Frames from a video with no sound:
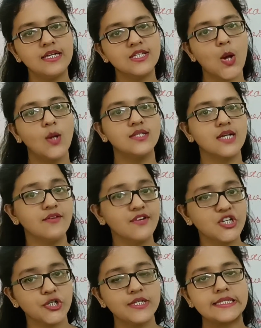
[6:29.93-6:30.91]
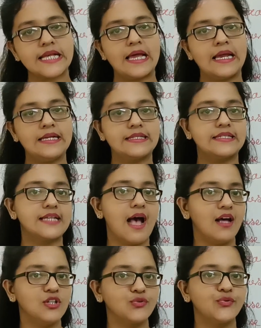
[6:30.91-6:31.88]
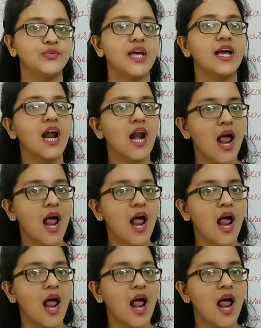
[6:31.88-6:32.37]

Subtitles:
These conservations is done through the